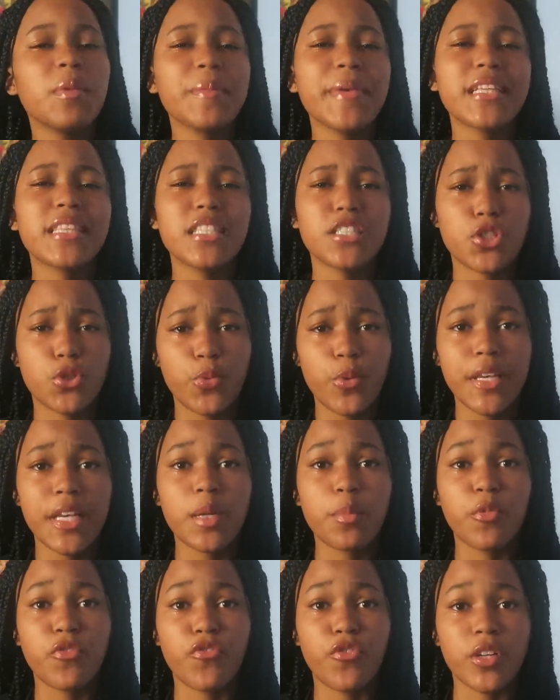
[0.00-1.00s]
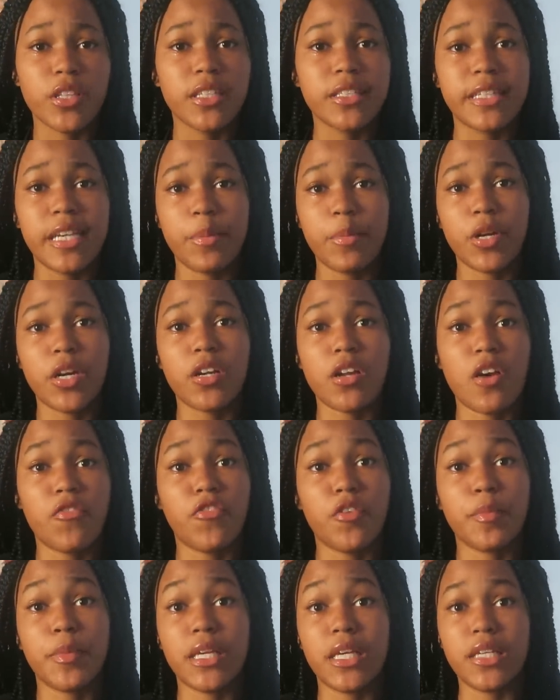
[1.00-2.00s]
Let me make this quick before the camera cut
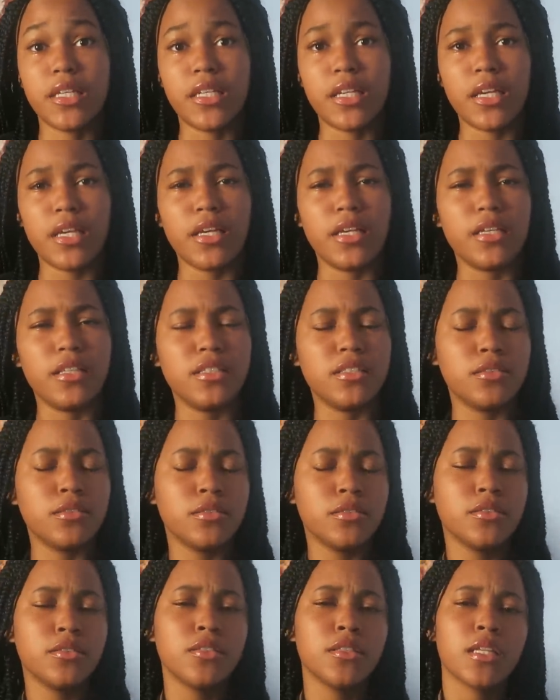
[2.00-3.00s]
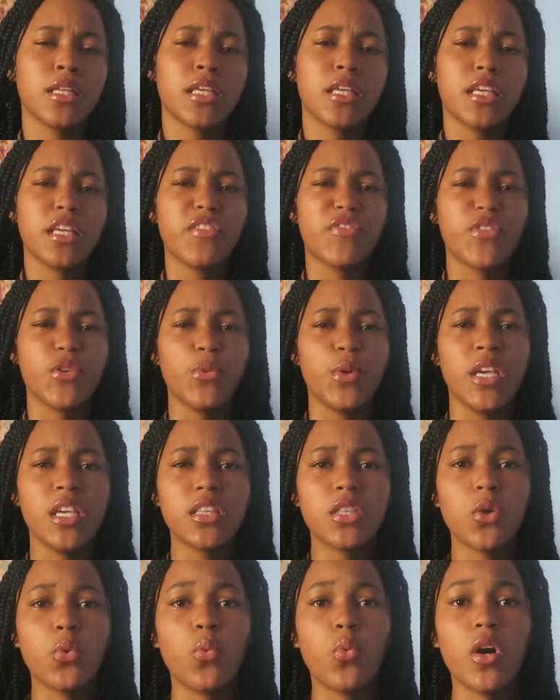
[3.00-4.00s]
off on me again. If you
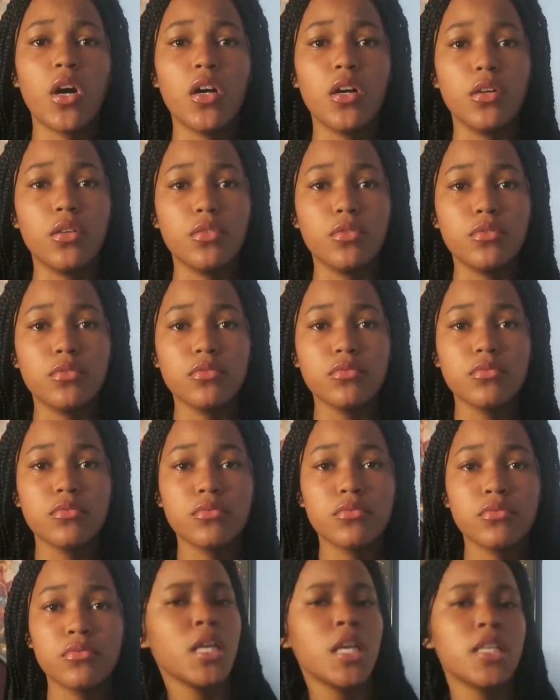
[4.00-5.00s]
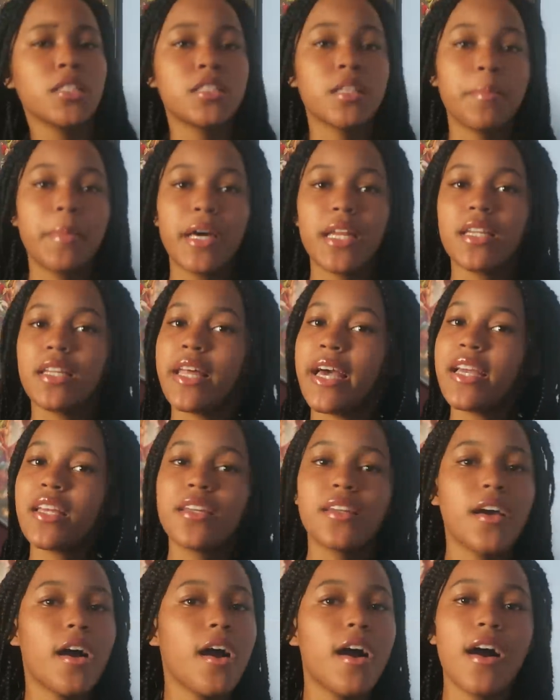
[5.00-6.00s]
hit the whoa, somebody
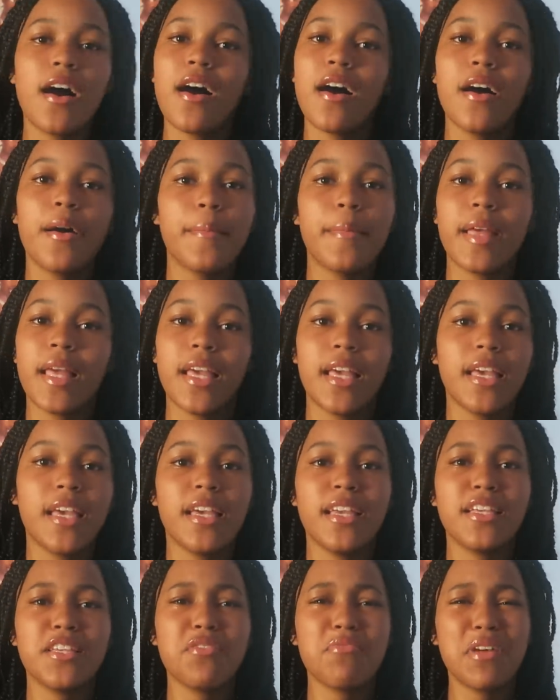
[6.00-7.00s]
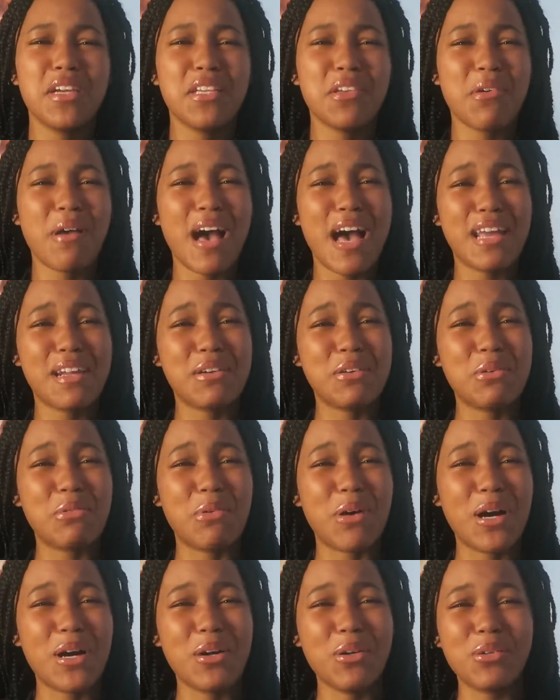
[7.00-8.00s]
like, nah, man, you ain't know how
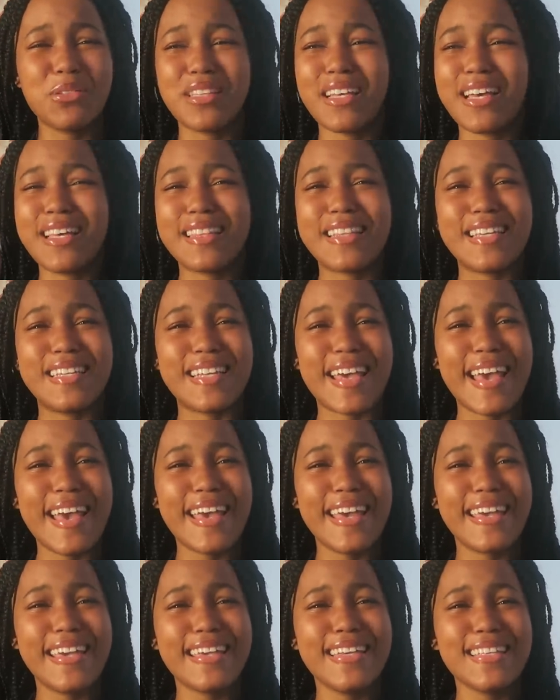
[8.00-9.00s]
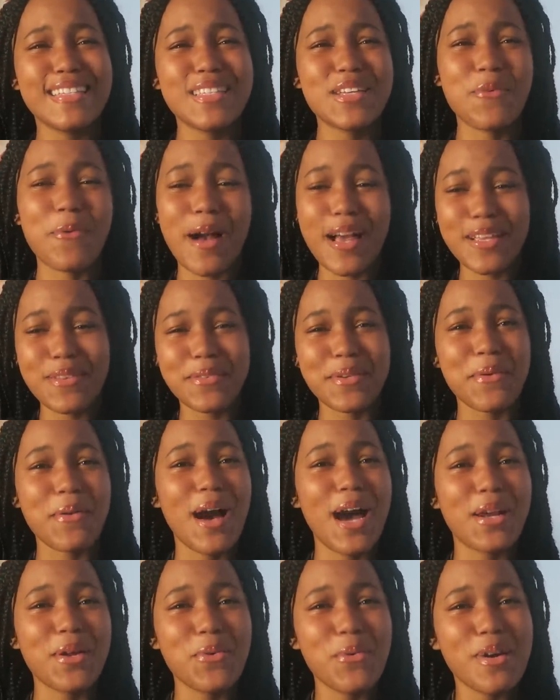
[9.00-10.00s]
to whoa the other day. Why you
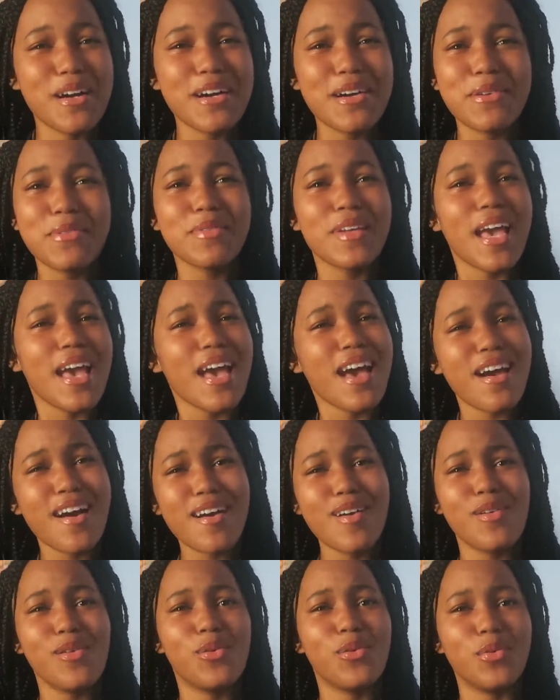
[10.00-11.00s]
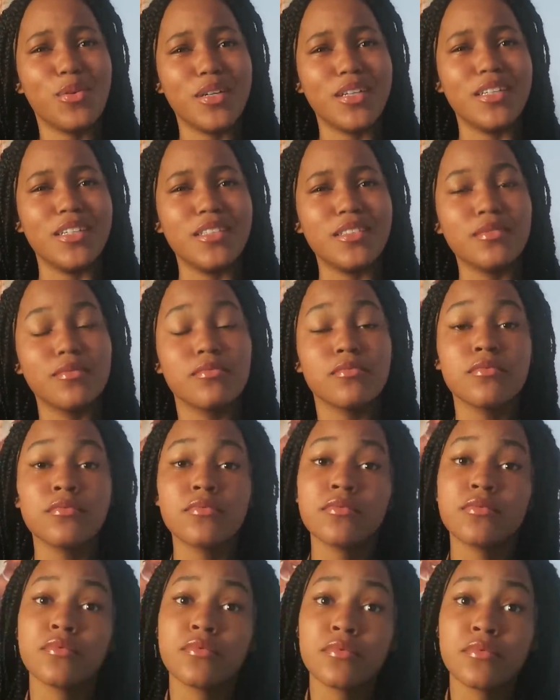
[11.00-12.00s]
know how to whoa now?
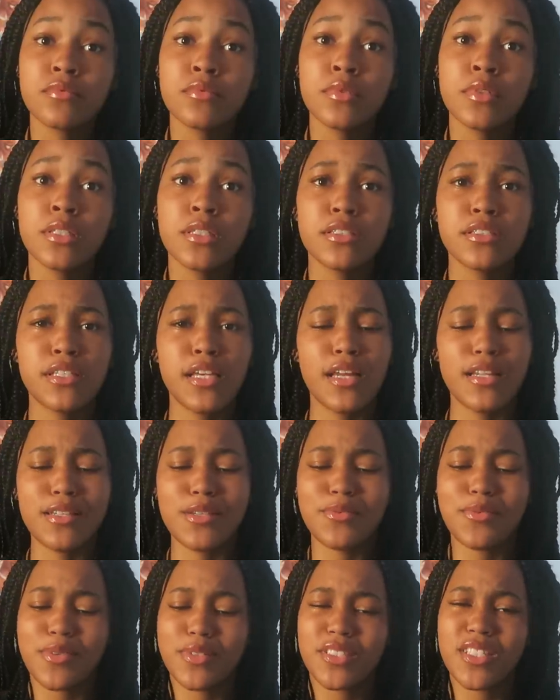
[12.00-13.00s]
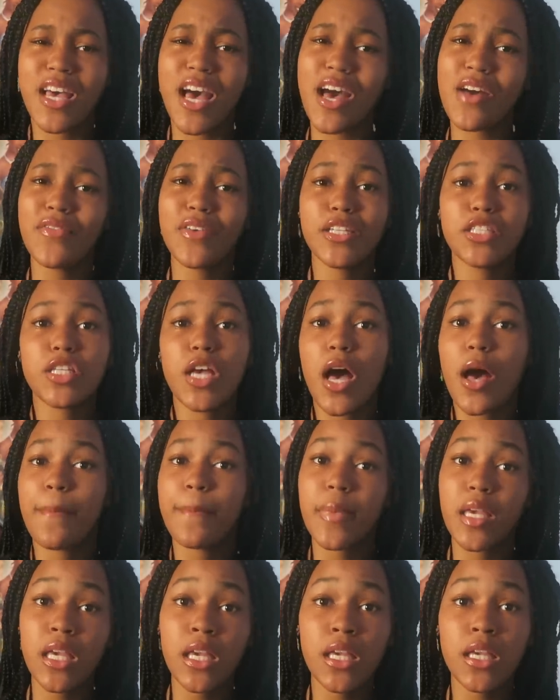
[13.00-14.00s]
Tell them, well, Taavi
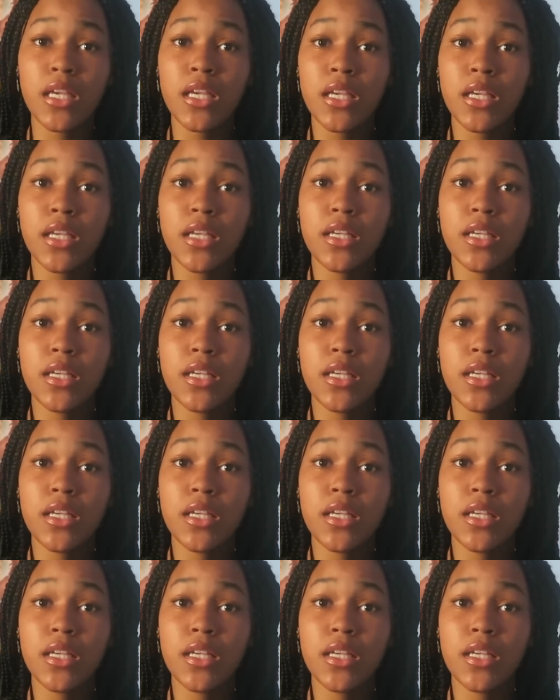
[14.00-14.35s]
taught me.